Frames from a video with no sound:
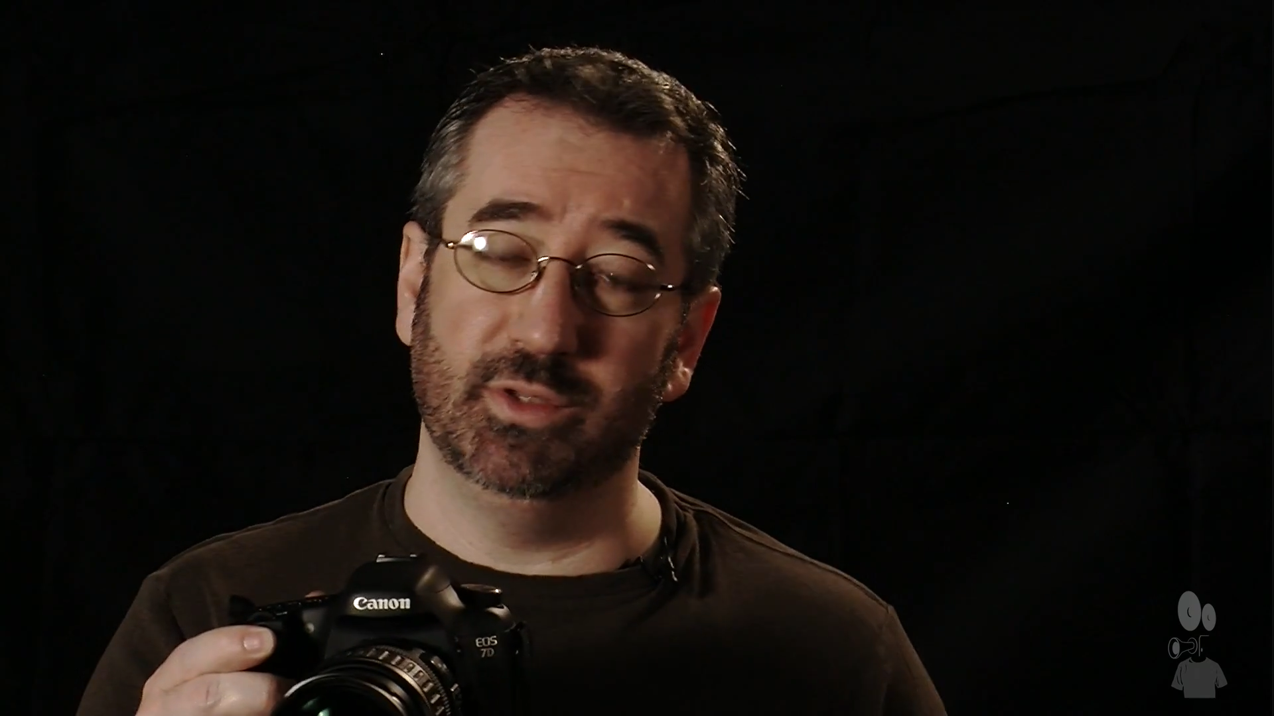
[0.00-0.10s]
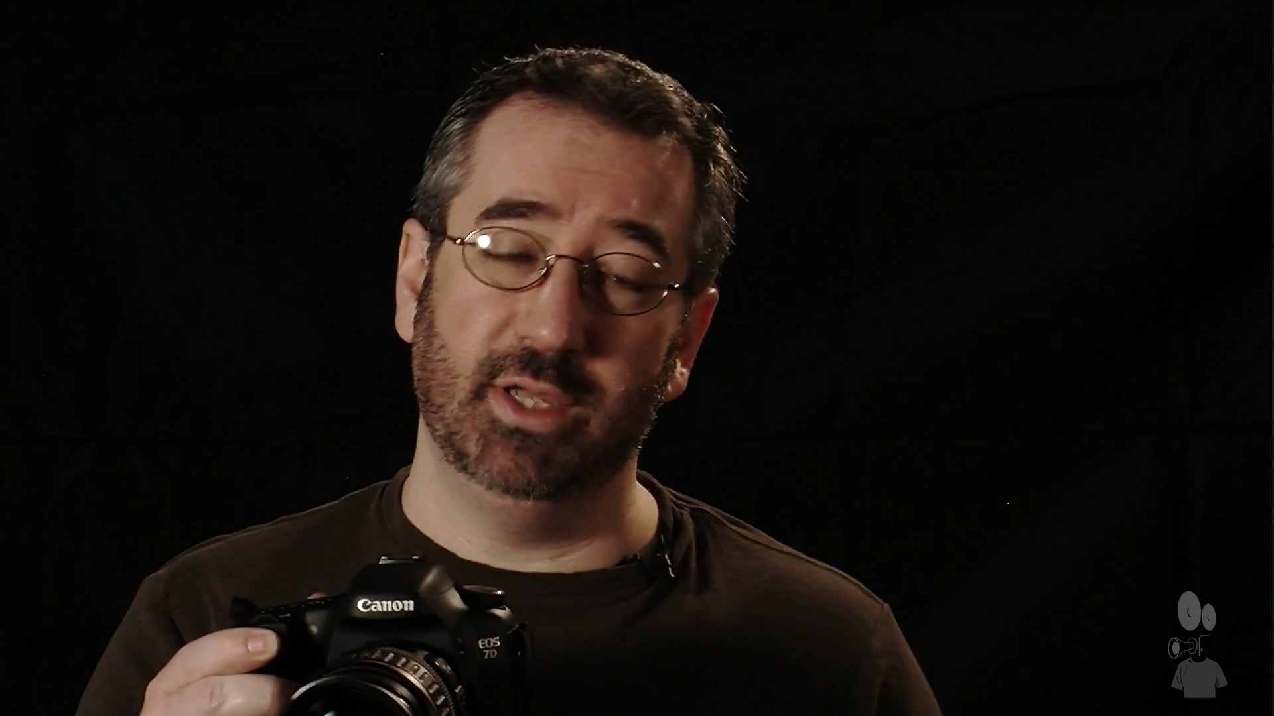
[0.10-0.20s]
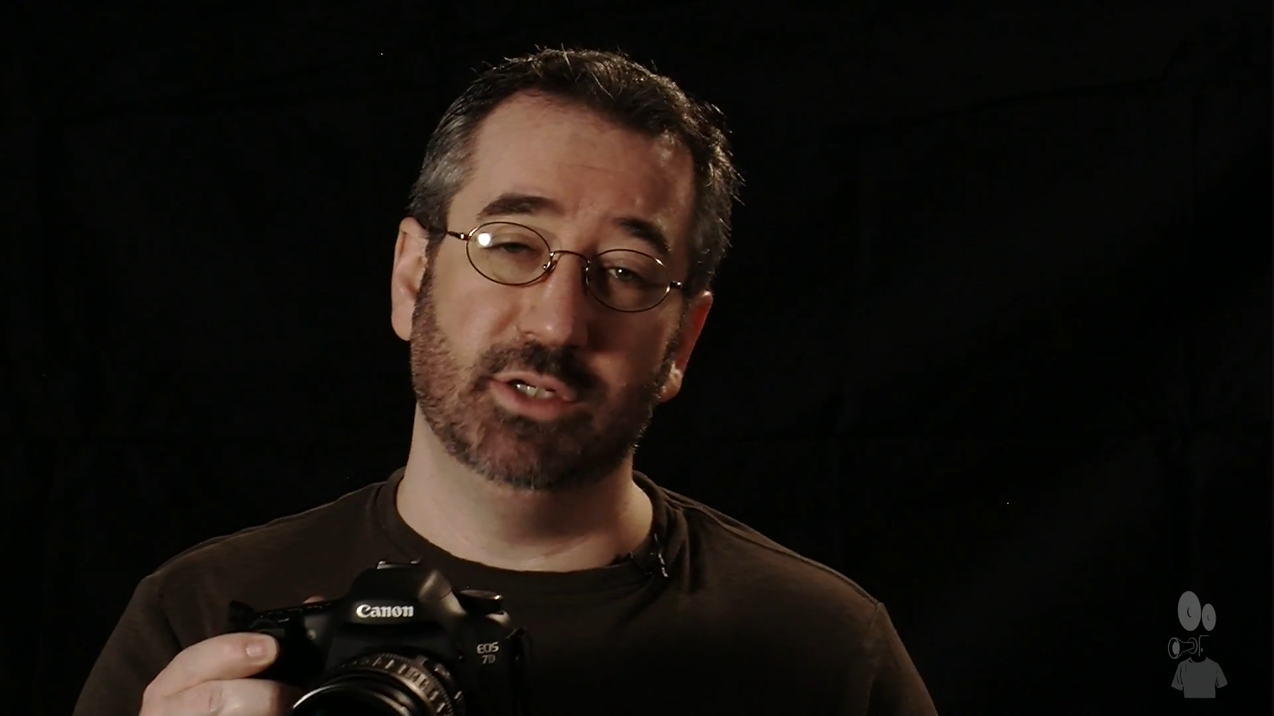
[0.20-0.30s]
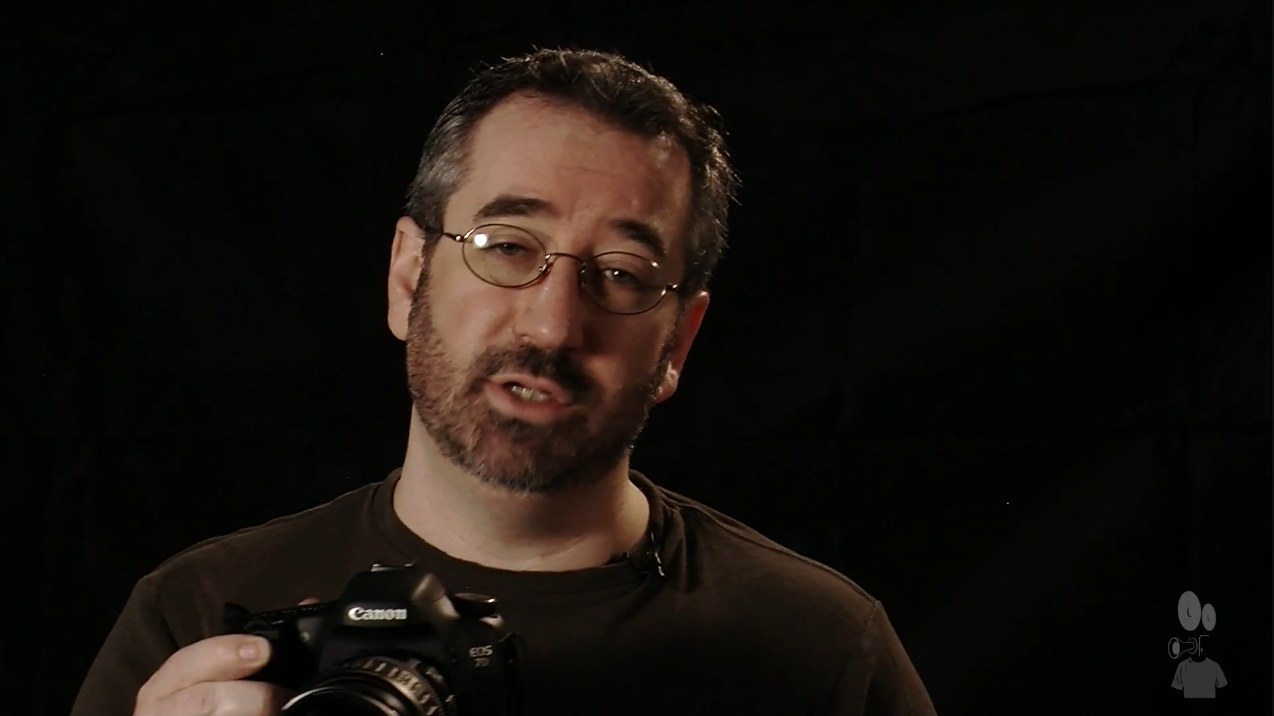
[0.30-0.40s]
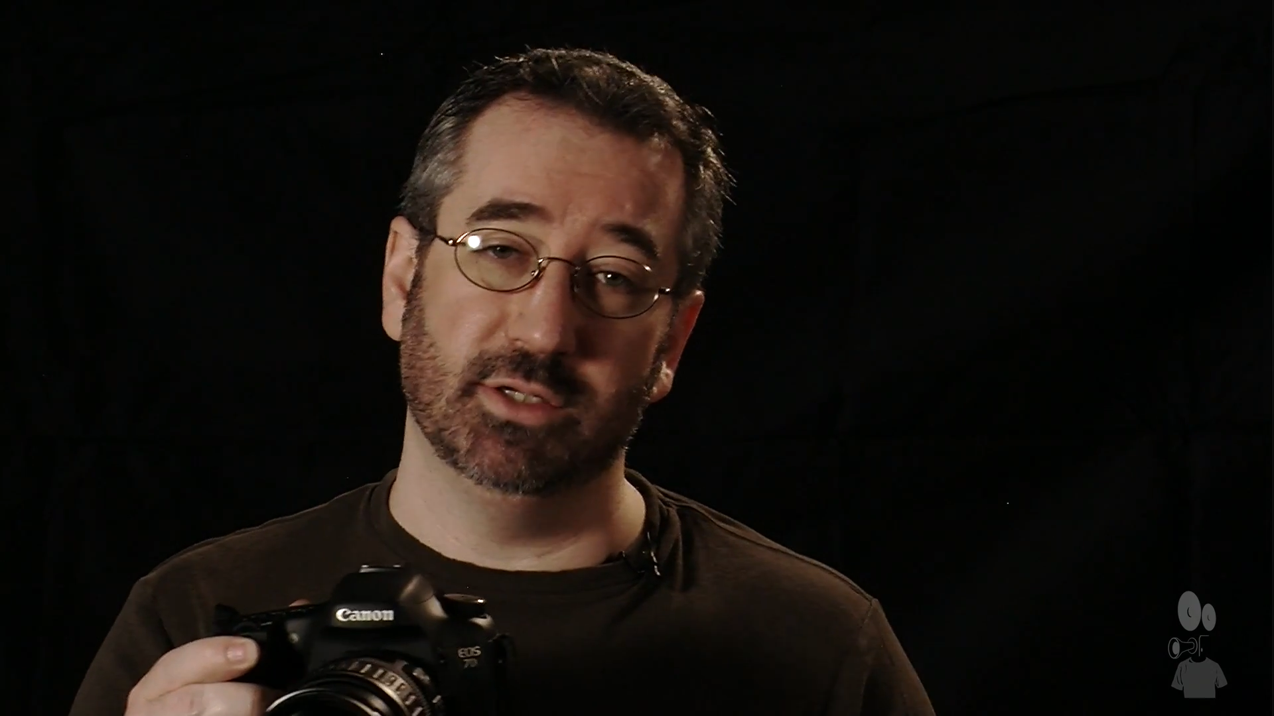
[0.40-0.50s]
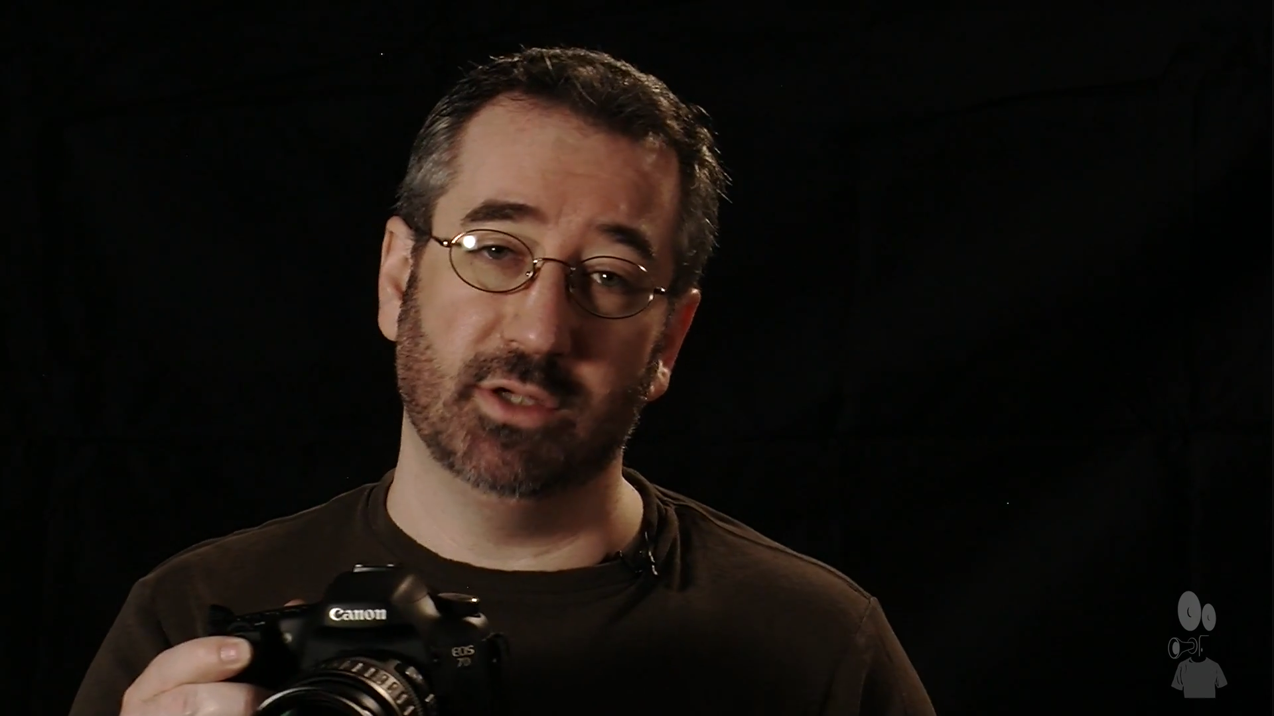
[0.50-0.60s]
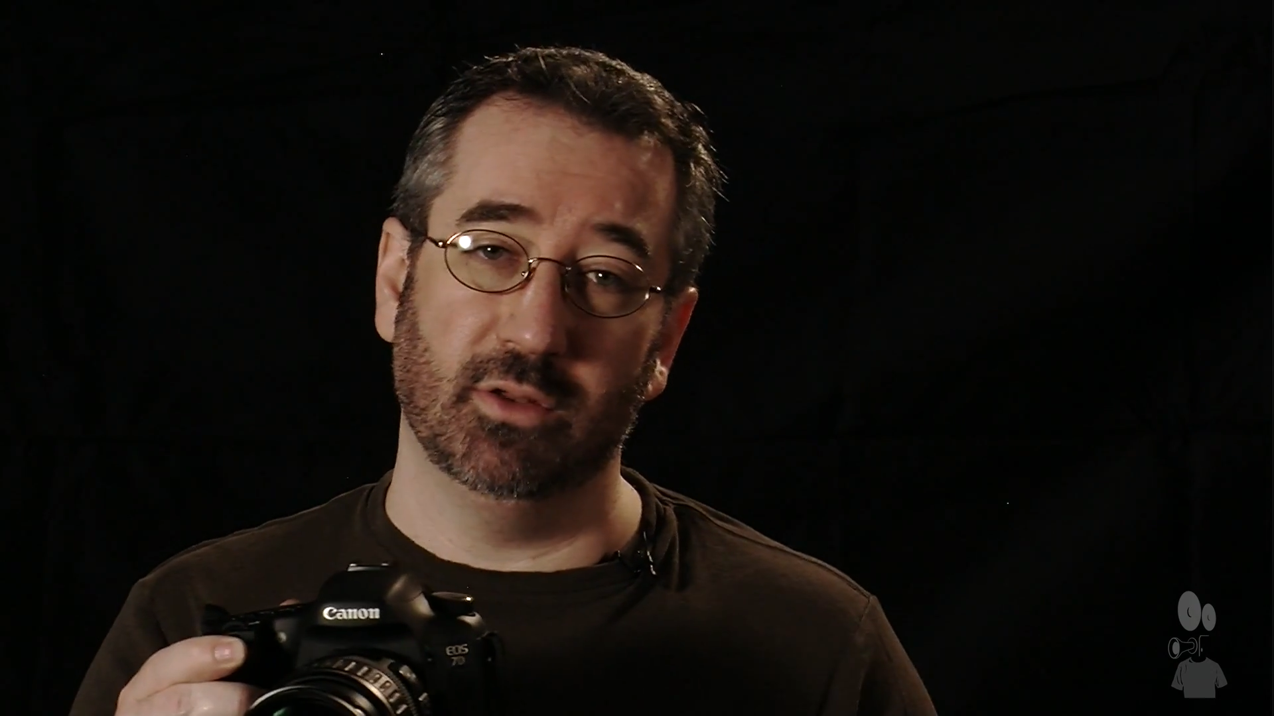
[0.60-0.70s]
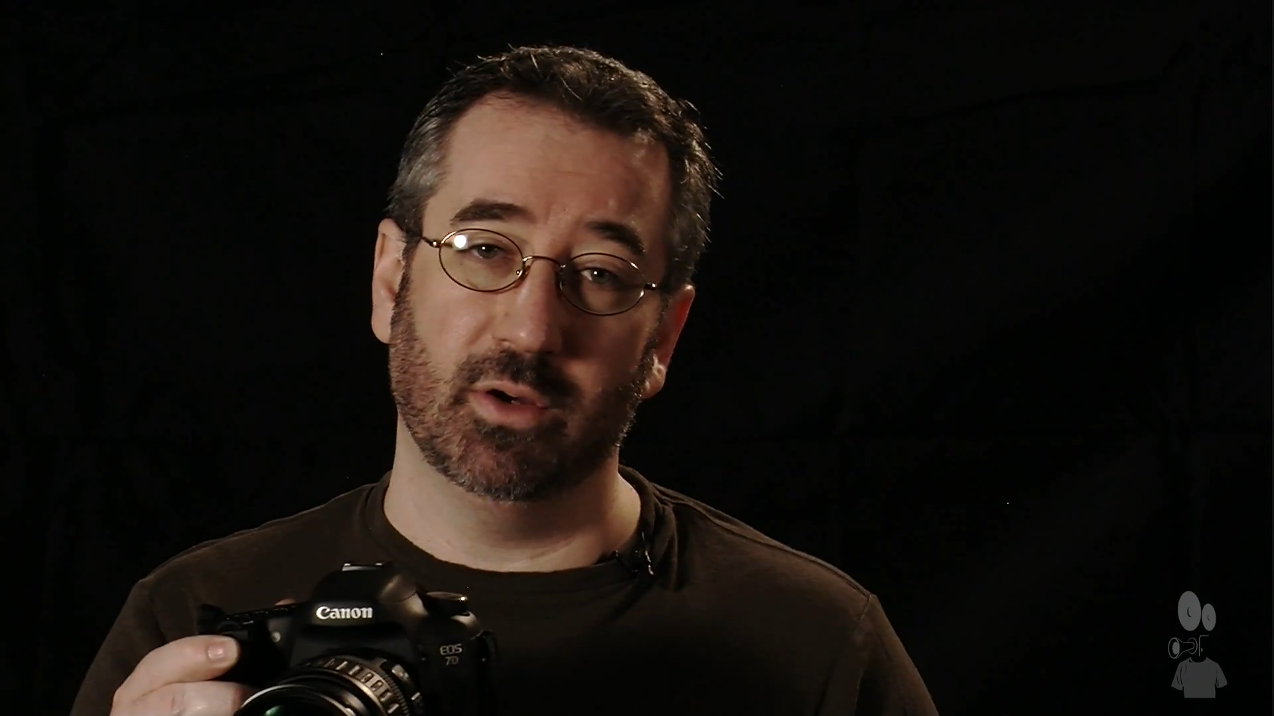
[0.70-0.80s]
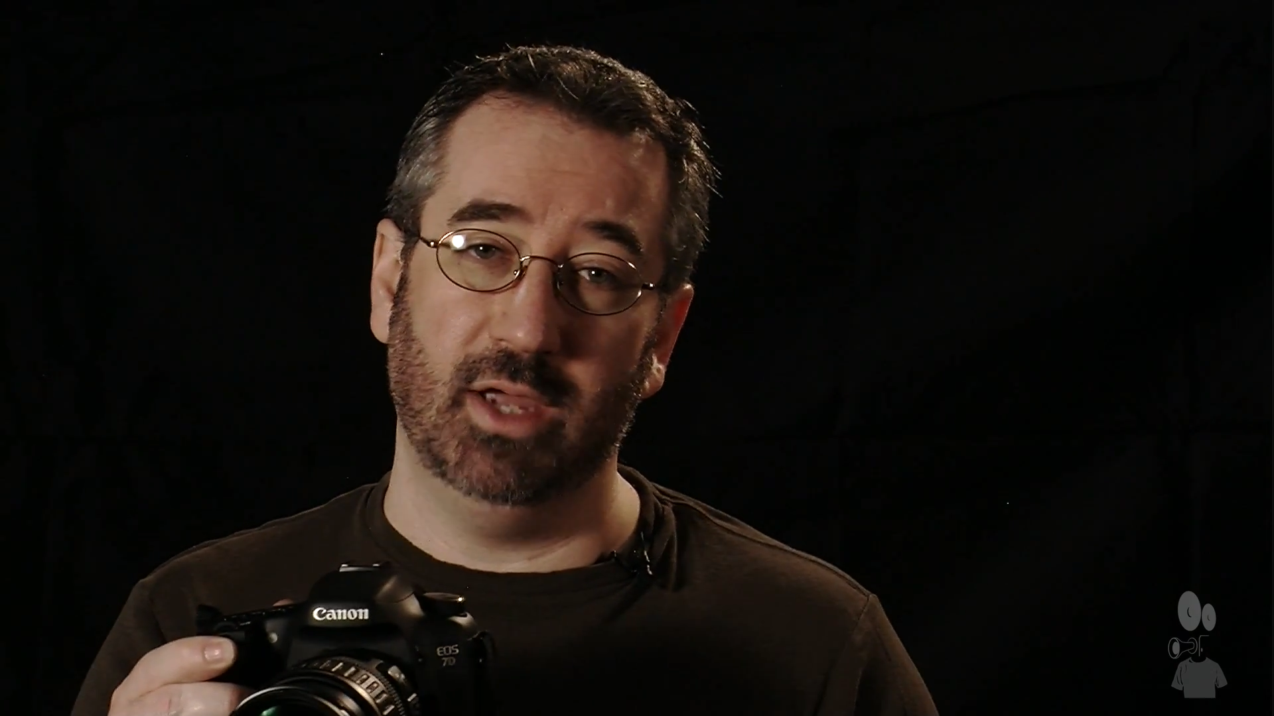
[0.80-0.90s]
with the HDSLR